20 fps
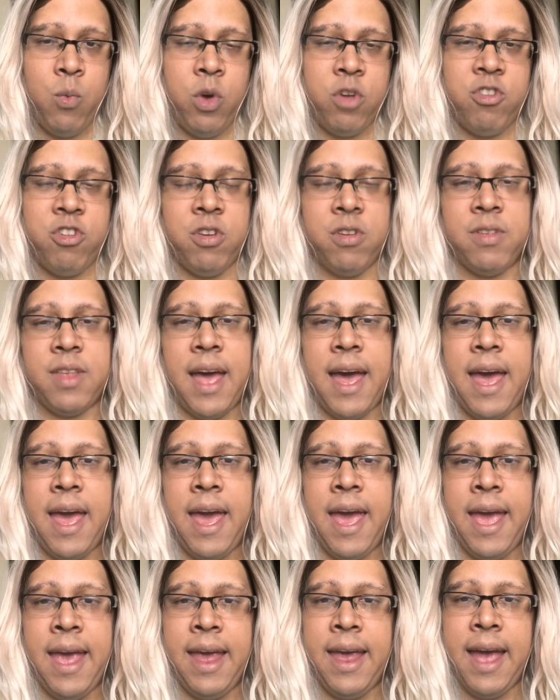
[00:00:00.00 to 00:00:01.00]
which is
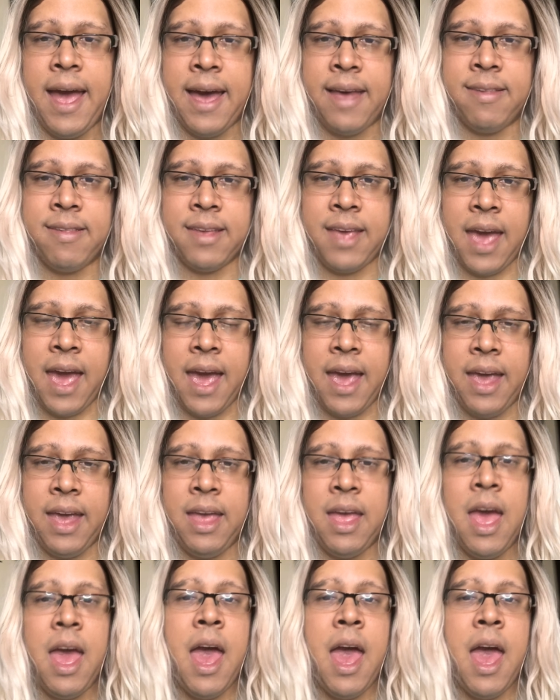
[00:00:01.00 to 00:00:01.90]
AskArron.